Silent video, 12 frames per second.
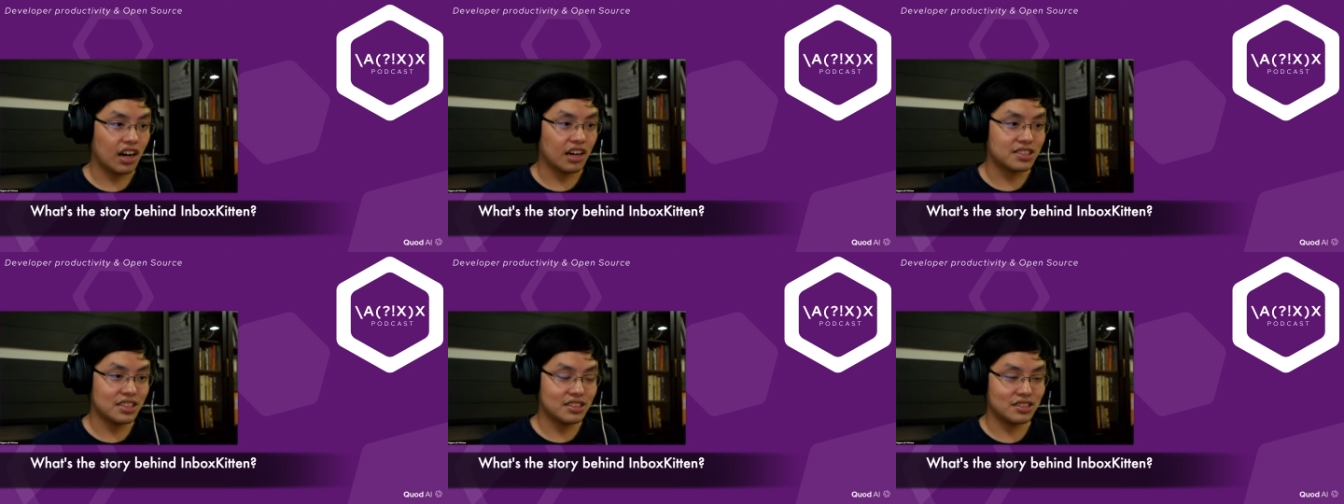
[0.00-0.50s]

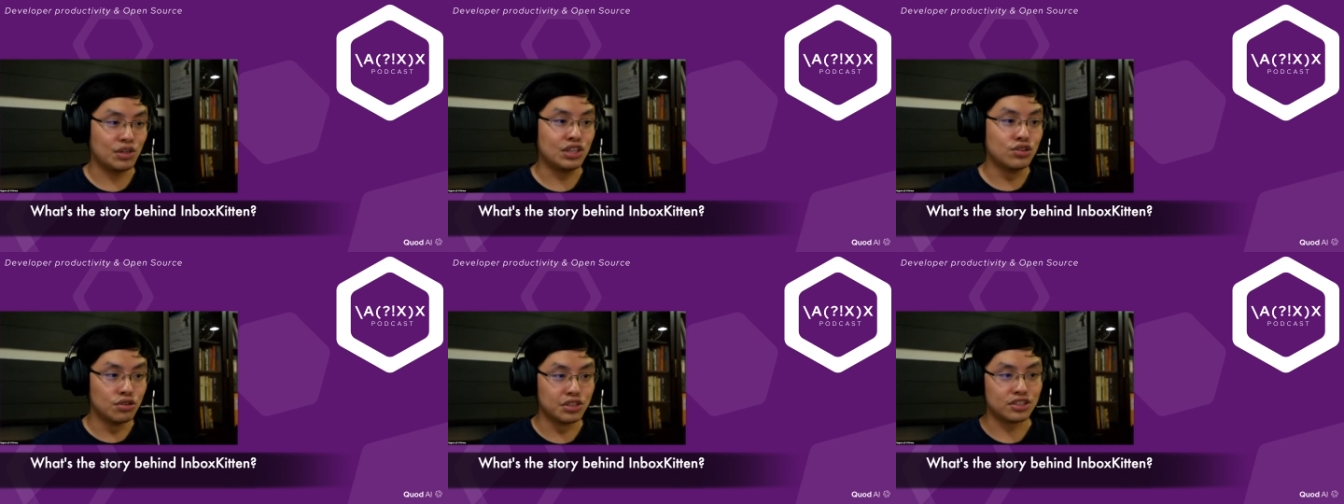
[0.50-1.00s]
since we
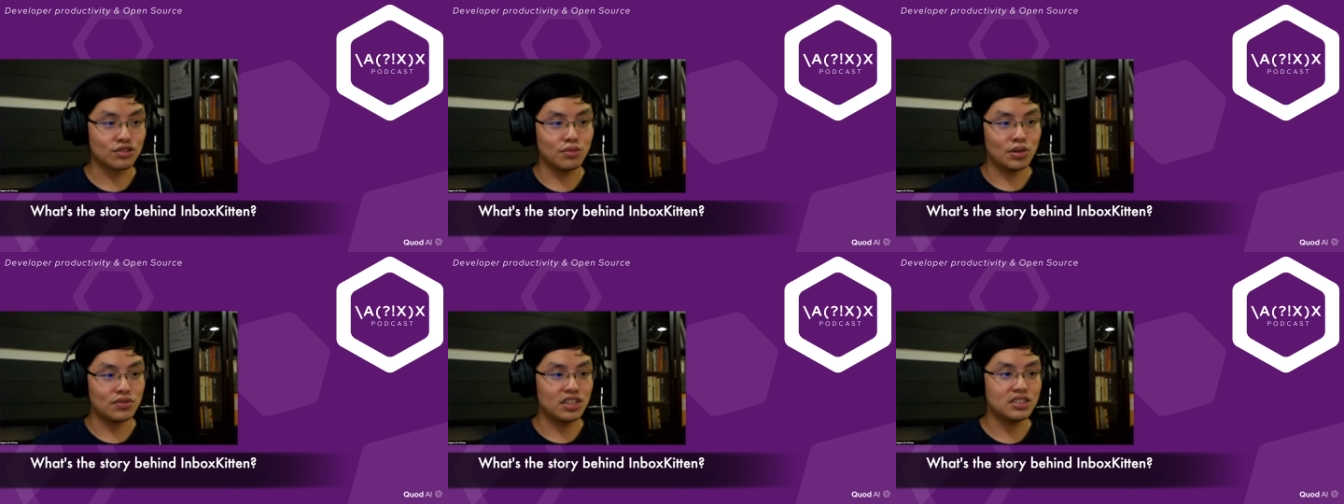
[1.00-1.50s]
know the scope
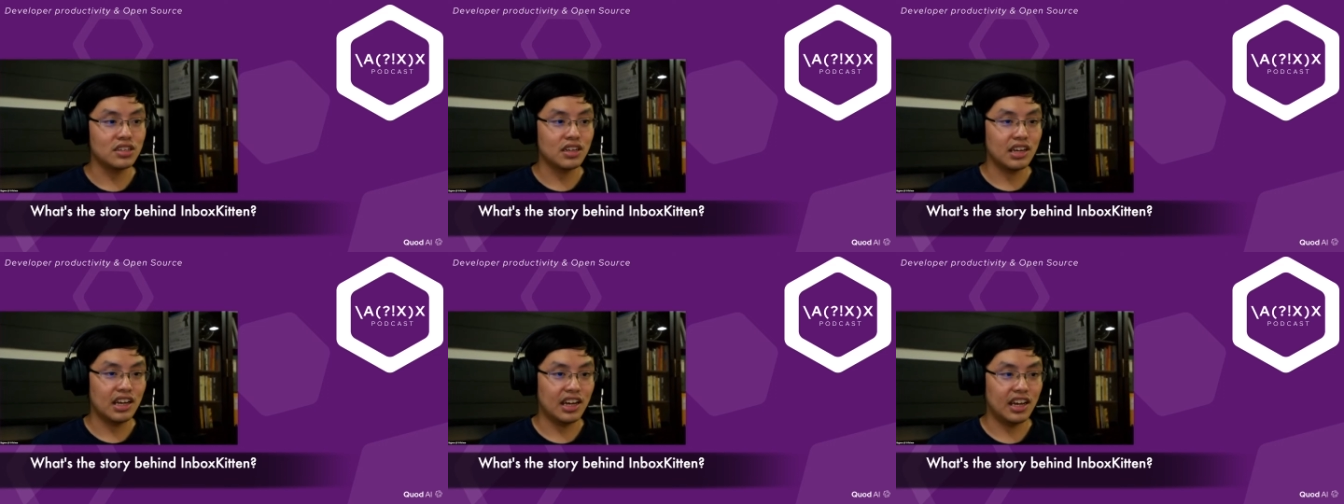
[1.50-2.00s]
of this
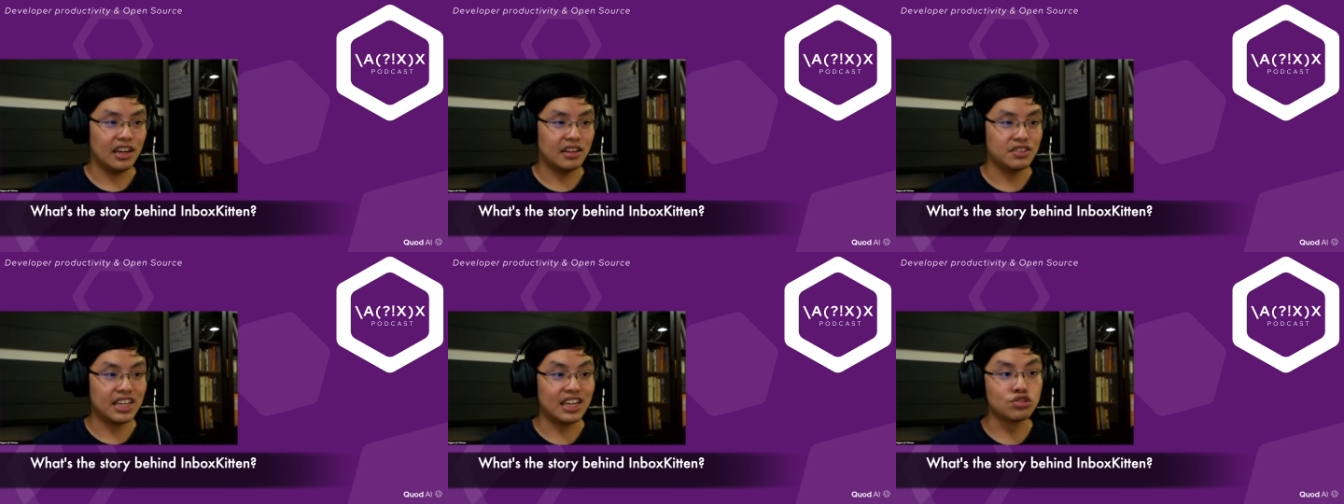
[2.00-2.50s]
and
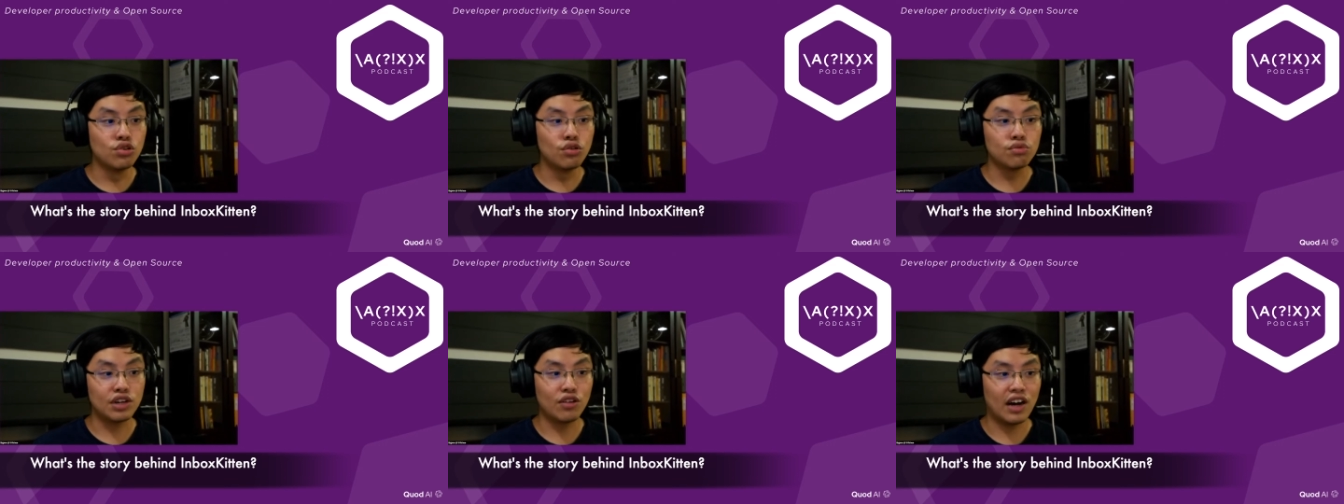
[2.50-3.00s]
there is no
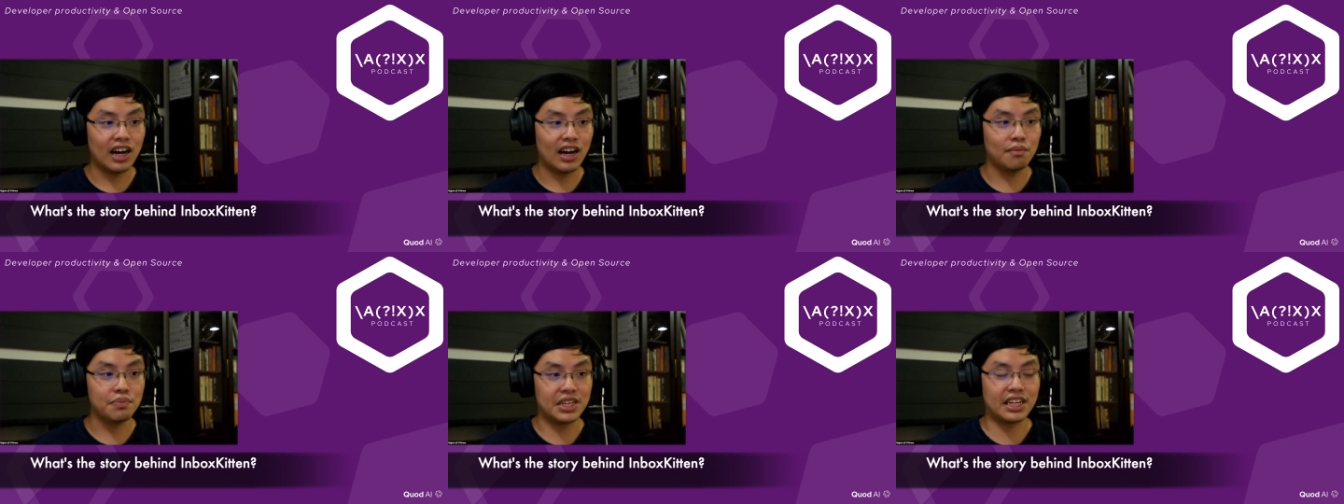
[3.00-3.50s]
real
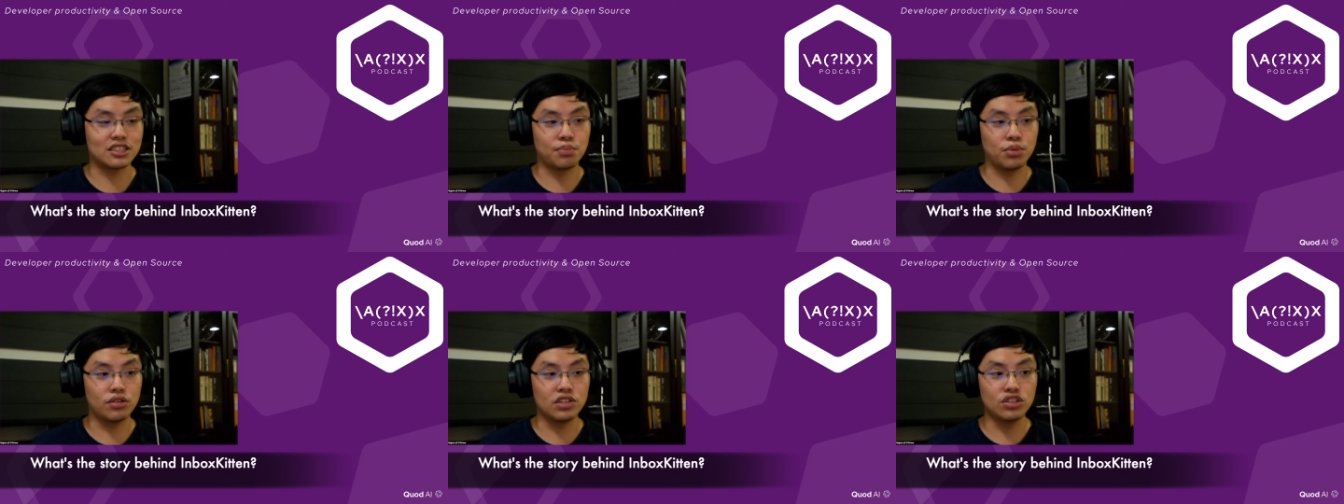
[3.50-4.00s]
harm in
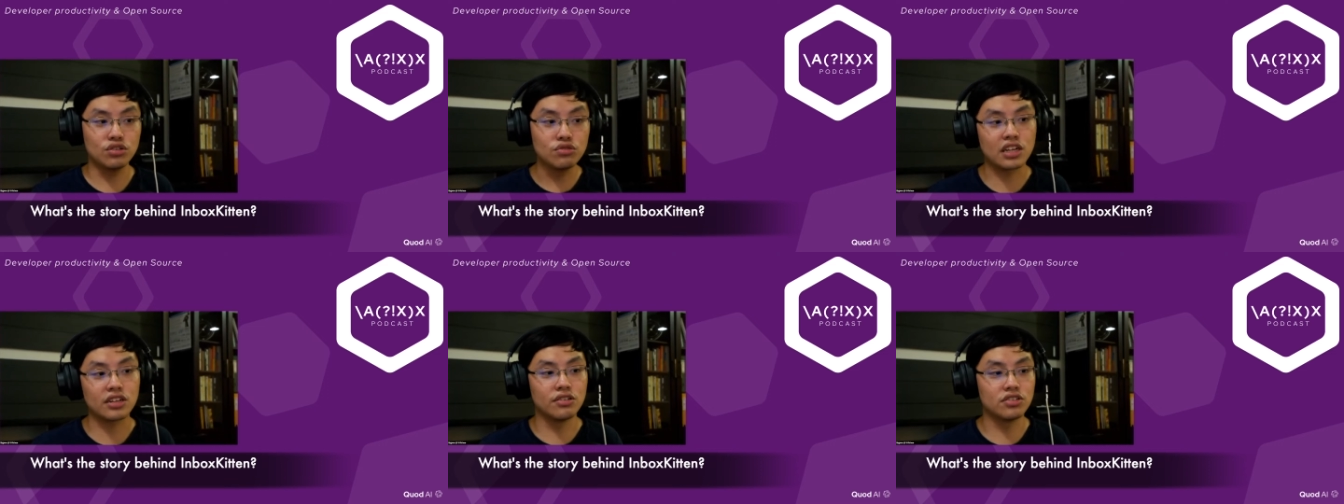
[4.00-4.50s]
exploring new
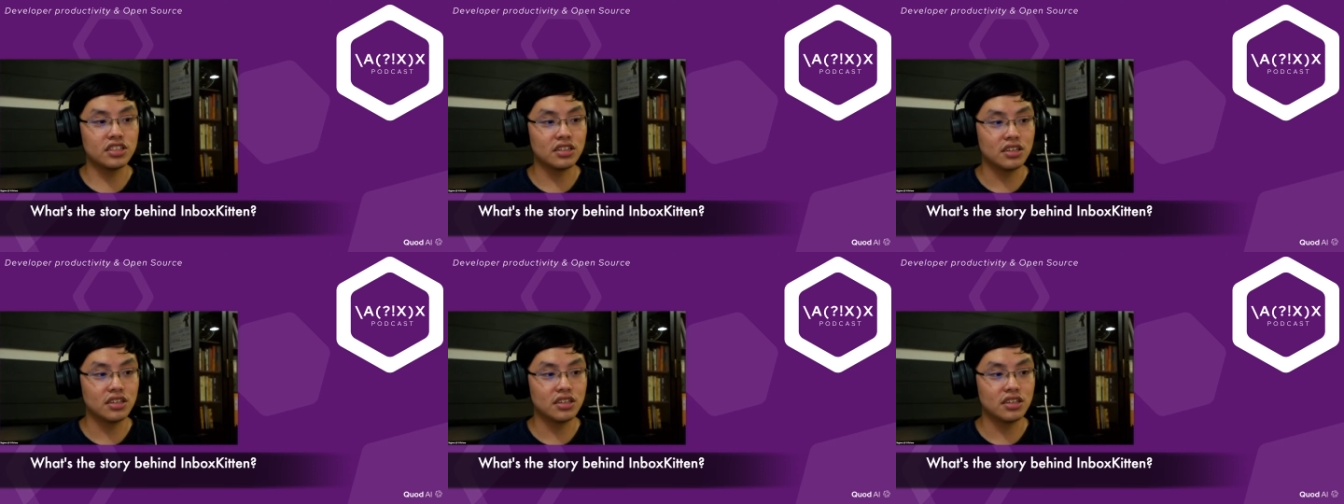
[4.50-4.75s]
technologies,